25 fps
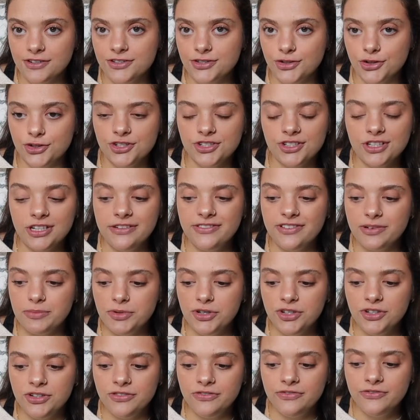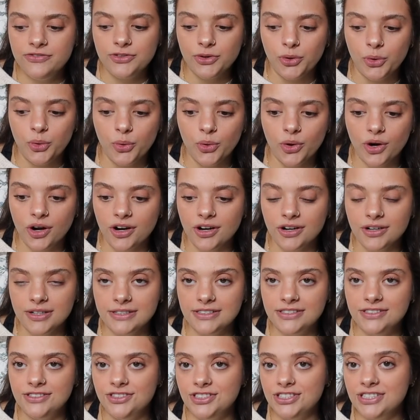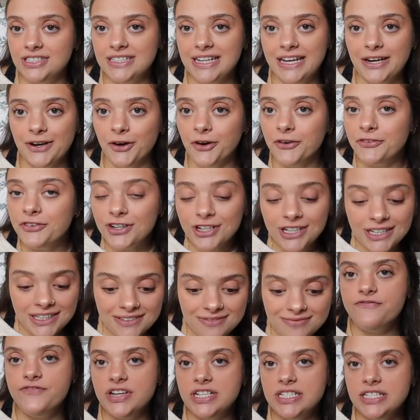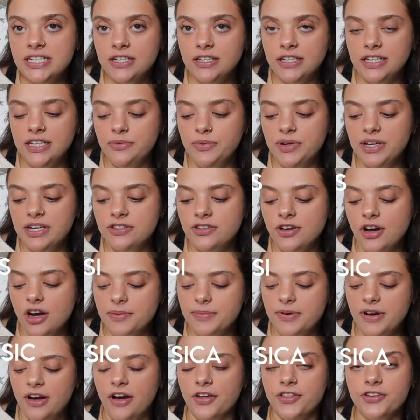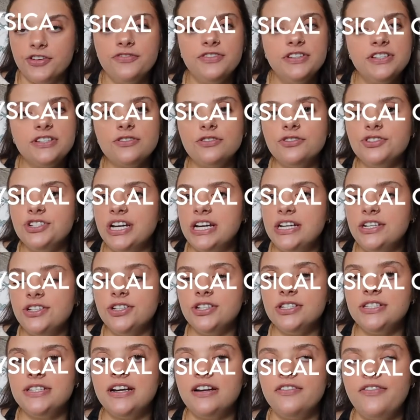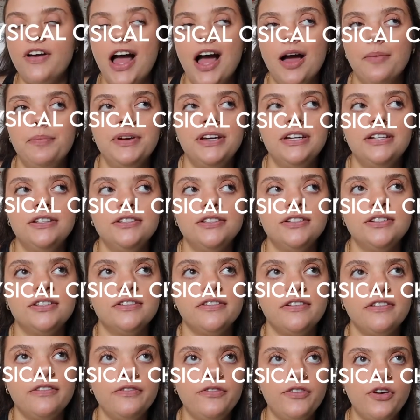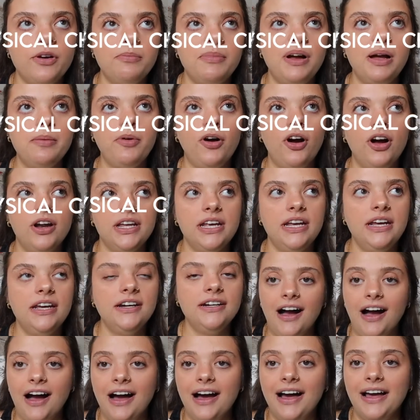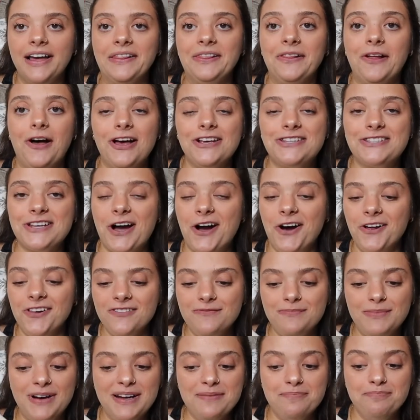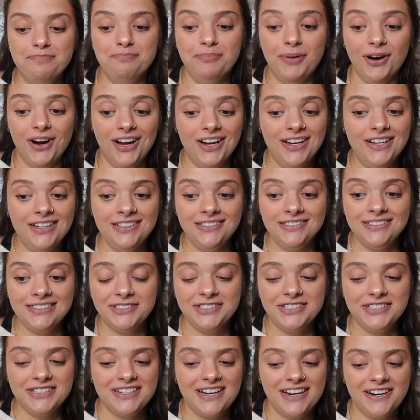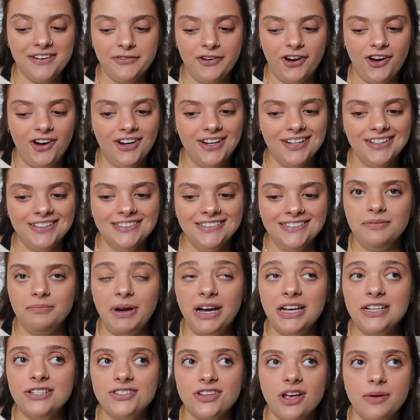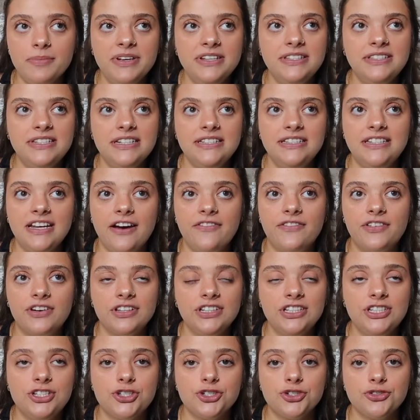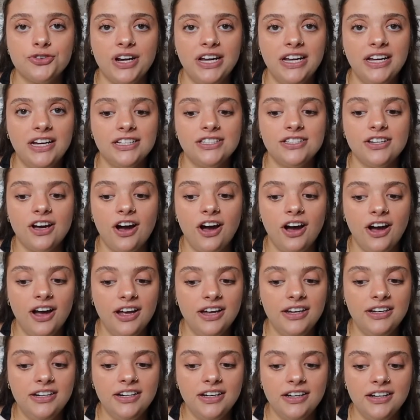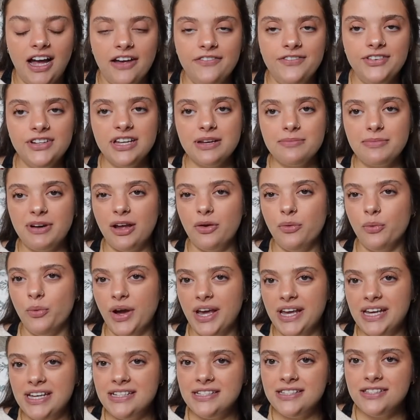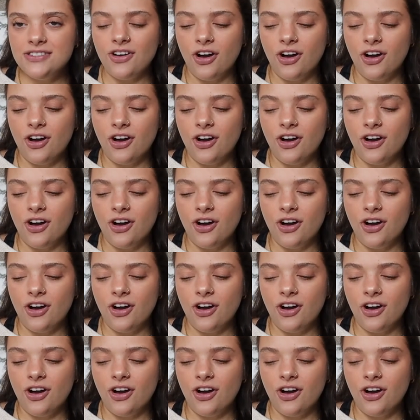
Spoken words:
surgically removed or just get over it. Physically, we can talk about other physical changes that have happened from my body. I lost all of my butt, which is kind of odd. My stomach did definitely shrink a ton. I feel like my waist